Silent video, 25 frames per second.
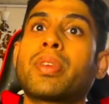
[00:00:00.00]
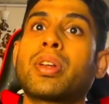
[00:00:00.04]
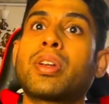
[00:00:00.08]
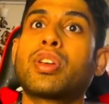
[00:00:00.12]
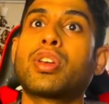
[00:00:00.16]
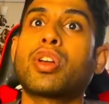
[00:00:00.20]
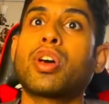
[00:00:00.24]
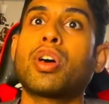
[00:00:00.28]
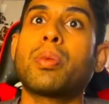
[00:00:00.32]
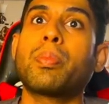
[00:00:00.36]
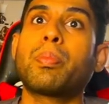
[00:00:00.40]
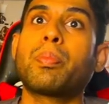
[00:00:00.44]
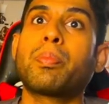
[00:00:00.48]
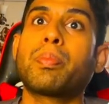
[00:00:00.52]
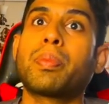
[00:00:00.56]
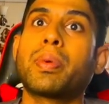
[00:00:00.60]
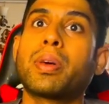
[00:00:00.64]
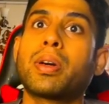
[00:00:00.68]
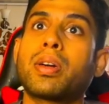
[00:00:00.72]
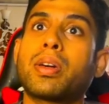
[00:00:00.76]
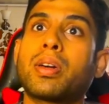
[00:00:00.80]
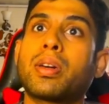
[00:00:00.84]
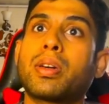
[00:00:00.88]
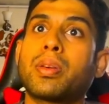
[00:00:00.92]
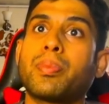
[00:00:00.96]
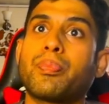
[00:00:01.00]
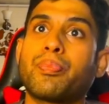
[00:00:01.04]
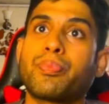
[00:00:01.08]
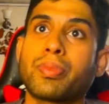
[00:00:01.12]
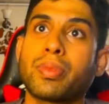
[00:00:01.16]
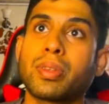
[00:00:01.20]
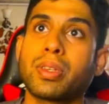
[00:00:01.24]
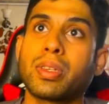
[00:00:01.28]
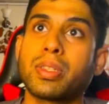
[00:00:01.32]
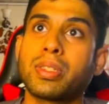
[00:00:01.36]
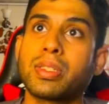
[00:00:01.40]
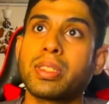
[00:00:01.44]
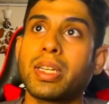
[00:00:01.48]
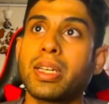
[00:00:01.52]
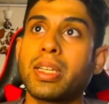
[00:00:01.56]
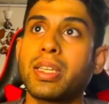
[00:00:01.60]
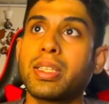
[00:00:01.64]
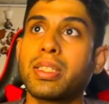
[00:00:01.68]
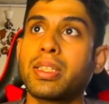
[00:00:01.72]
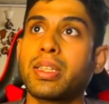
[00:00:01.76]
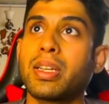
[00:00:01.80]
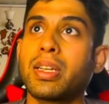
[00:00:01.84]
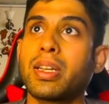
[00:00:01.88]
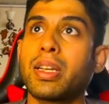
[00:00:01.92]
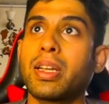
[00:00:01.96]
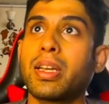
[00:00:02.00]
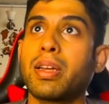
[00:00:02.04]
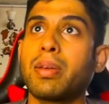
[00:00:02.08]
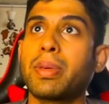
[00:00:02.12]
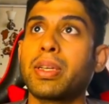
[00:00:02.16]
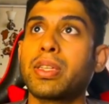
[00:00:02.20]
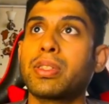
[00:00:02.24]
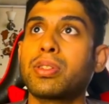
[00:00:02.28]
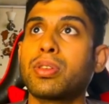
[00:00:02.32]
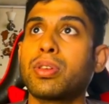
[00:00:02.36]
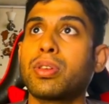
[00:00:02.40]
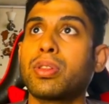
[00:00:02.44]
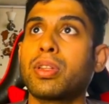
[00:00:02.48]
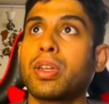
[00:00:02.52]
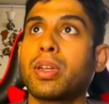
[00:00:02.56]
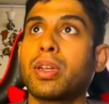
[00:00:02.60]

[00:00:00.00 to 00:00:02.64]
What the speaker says: top cities in India, based on the